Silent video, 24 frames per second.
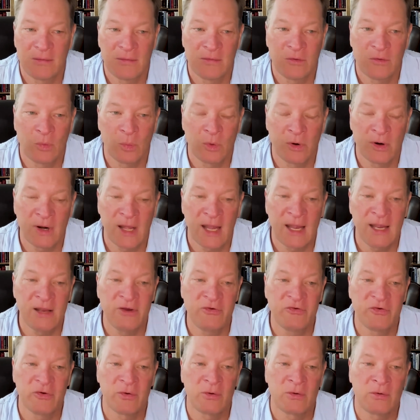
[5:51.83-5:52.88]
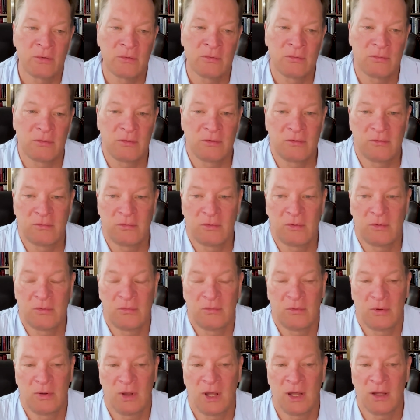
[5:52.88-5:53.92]
the word angel,
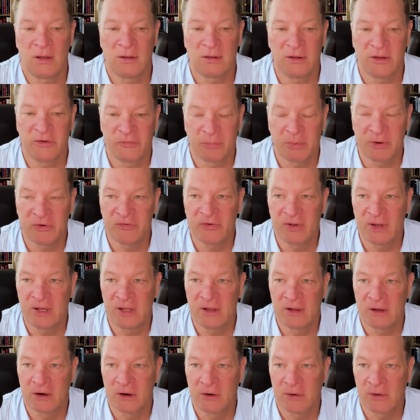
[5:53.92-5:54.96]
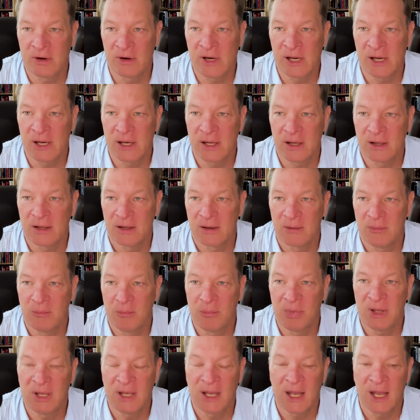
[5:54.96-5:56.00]
especially in the Greek,
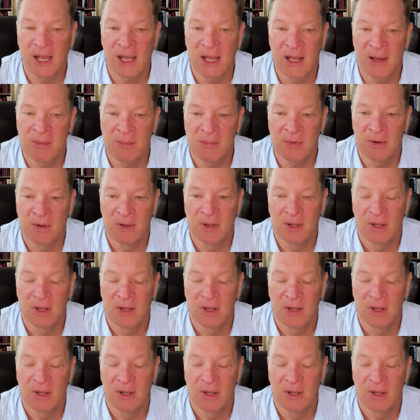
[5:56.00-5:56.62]
became